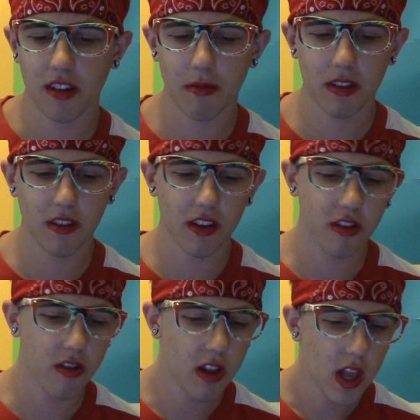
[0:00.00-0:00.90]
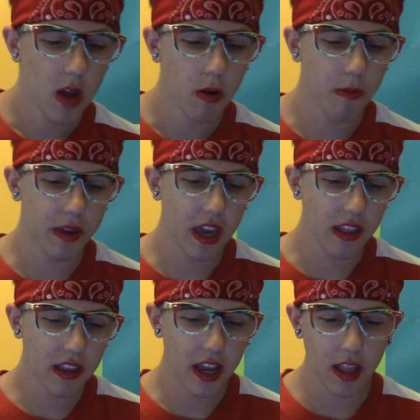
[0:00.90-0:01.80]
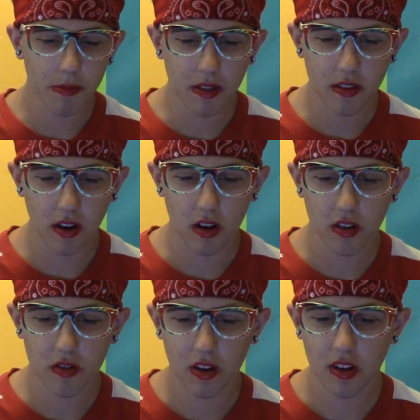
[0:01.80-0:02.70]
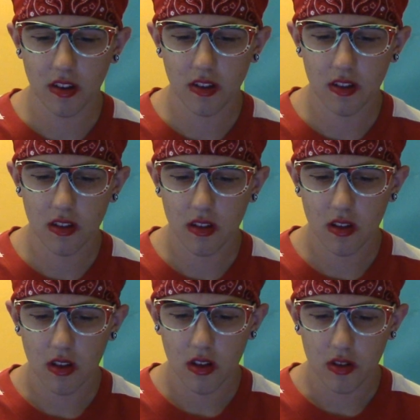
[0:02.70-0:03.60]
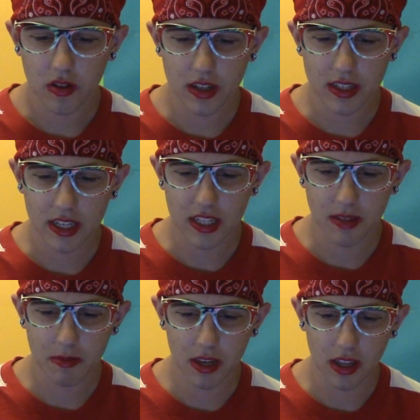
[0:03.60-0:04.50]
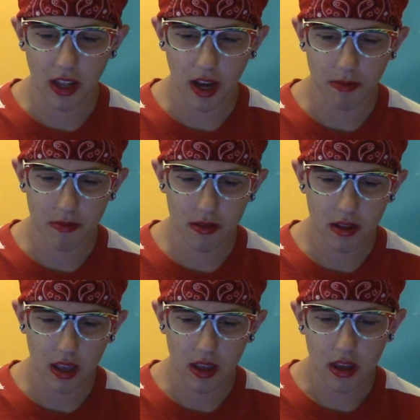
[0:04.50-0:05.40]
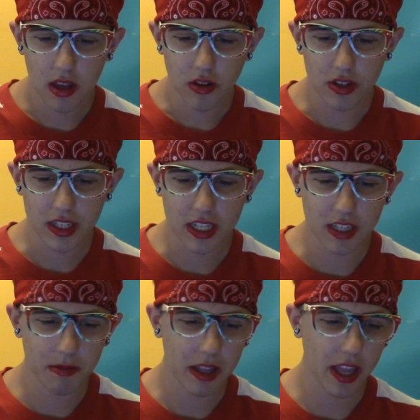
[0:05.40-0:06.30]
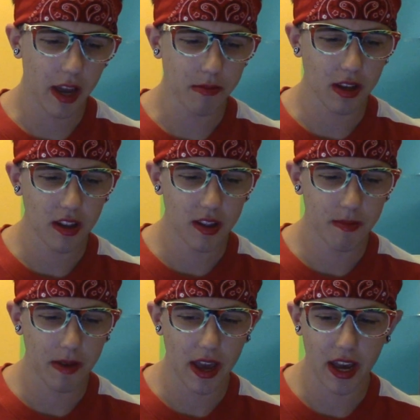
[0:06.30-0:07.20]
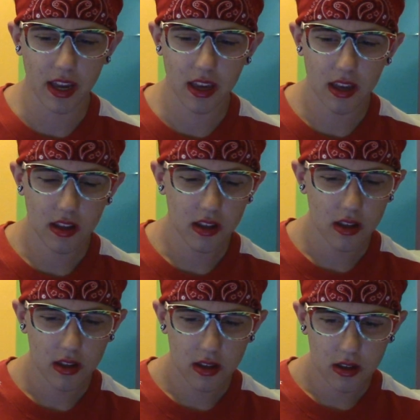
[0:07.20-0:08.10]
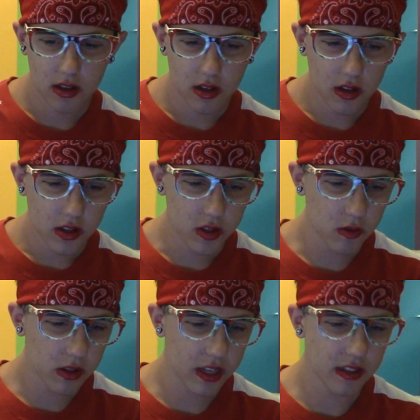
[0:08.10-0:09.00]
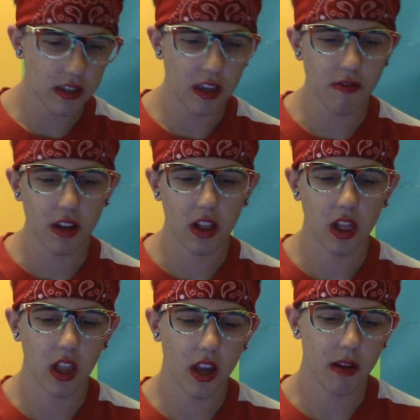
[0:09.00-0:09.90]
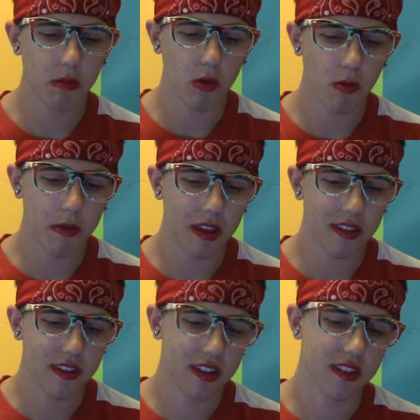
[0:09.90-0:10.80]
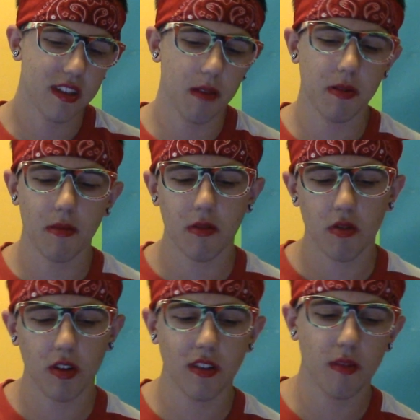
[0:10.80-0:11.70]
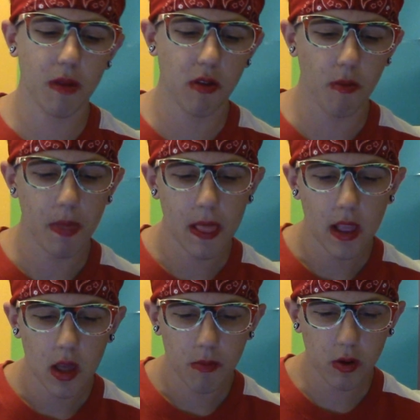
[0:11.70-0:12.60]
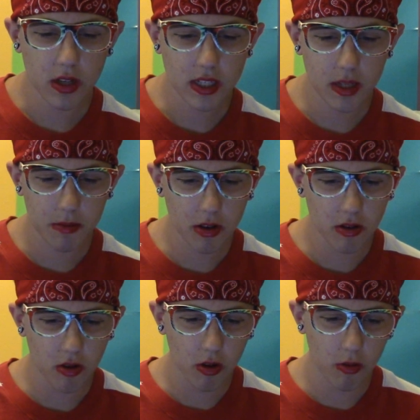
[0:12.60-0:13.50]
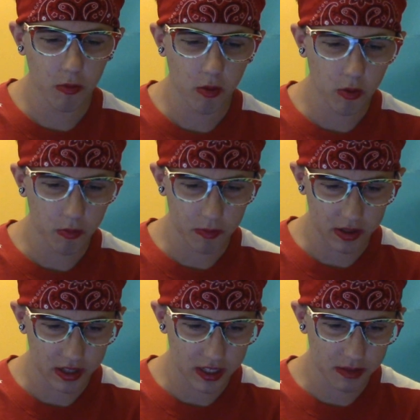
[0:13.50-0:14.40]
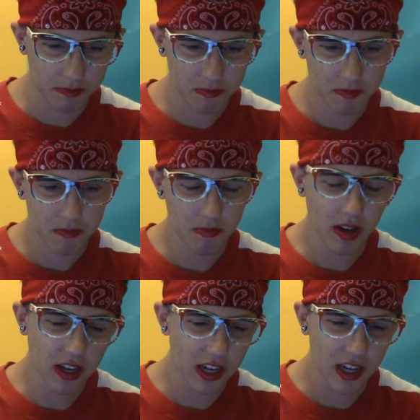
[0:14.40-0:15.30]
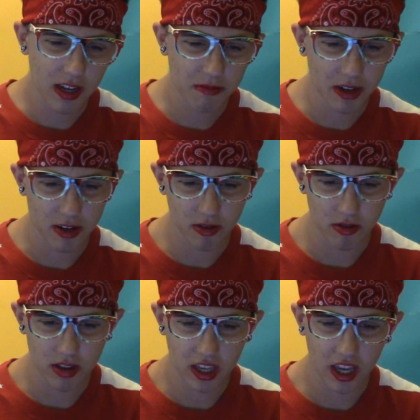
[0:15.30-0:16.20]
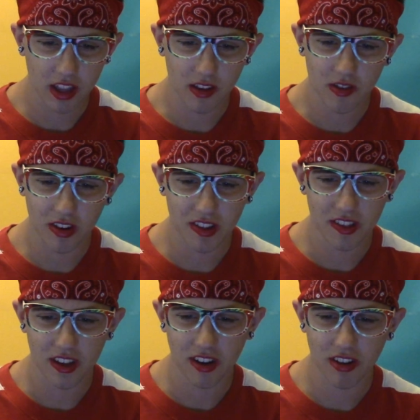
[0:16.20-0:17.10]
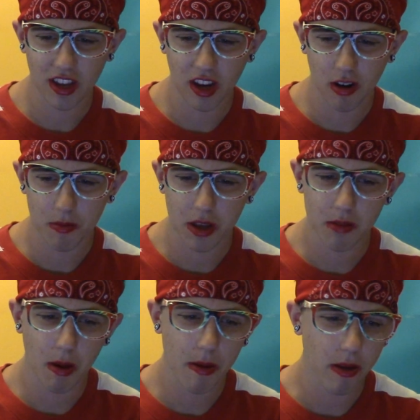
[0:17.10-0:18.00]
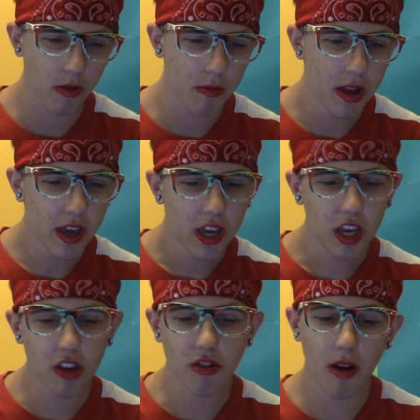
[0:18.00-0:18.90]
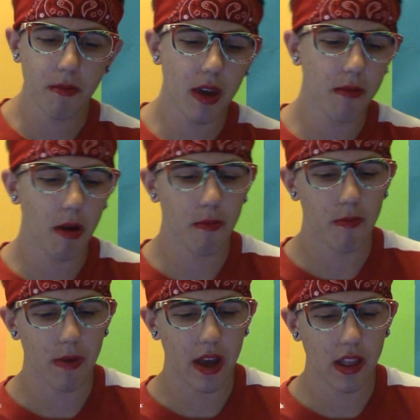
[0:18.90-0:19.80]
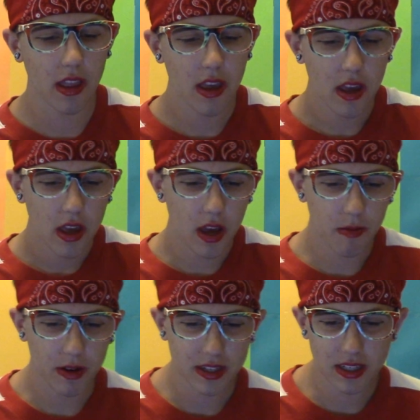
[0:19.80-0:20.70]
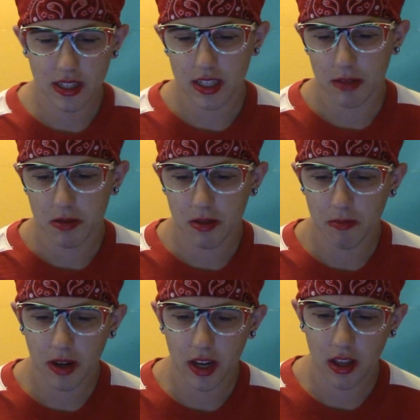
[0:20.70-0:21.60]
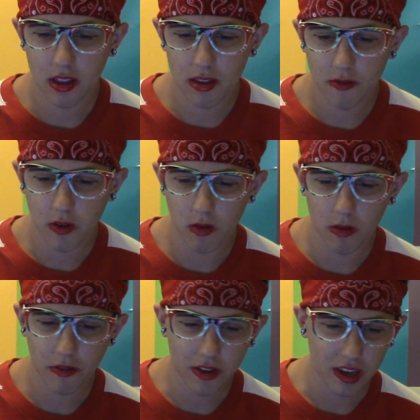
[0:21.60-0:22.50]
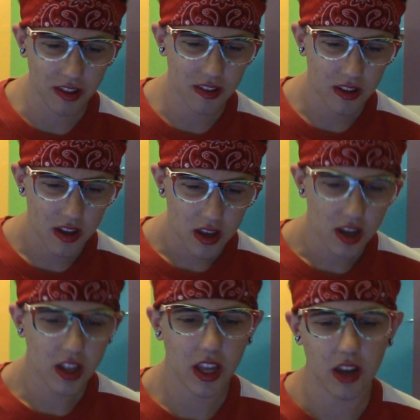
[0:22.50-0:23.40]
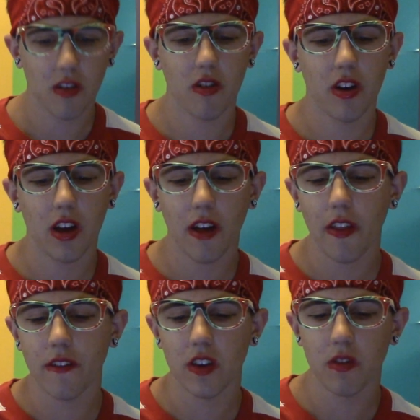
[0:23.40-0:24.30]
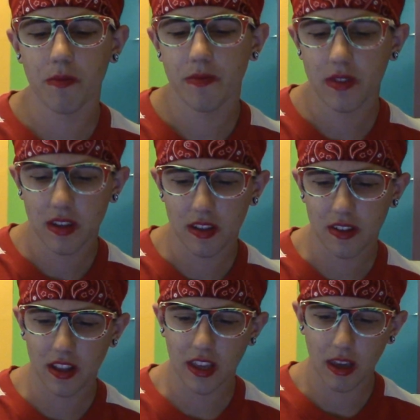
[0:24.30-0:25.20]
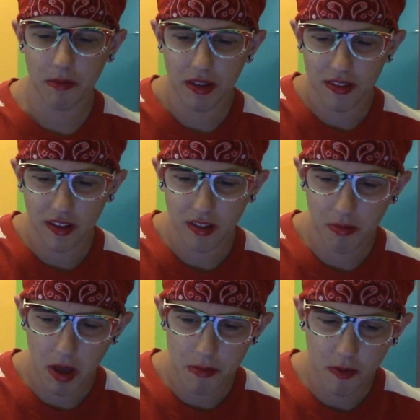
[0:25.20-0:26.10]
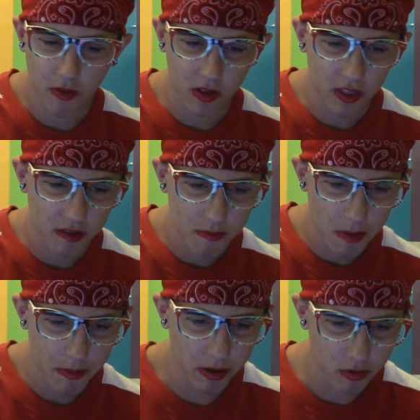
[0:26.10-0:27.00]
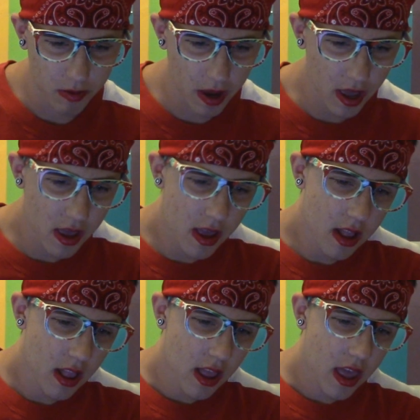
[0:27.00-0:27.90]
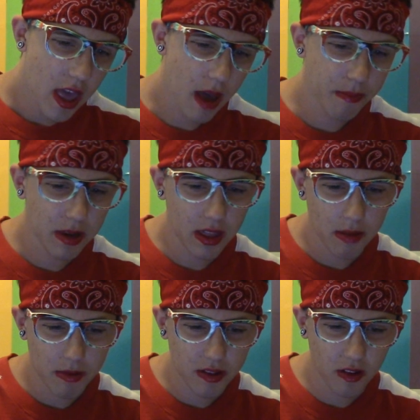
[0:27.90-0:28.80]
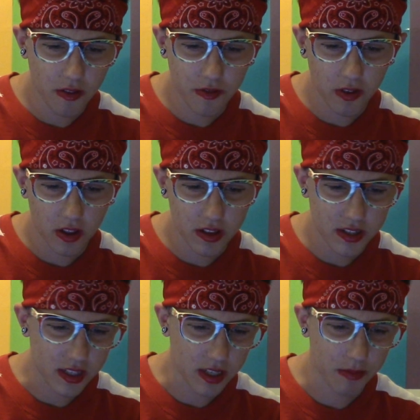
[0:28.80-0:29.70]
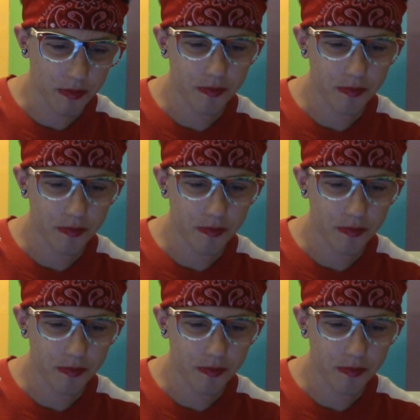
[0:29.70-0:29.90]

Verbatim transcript: out my tongue at her. We began to head up the stairs. Trace, Trace kissed me and hopped. Trace kissed me and I hopped on his back. Too lazy to even climb the remaining six steps up to Trace's bedroom. Boys, sleep in your own room, please. Mom, I groaned again, and Trace snickered and carried me into my bedroom. He dropped me on my bed and pressed his lips to mine for a rough kiss. Good night, Corey. I love you. He suddenly gave me a slight smile before leaving my bedroom. Happy I let myself fall asleep.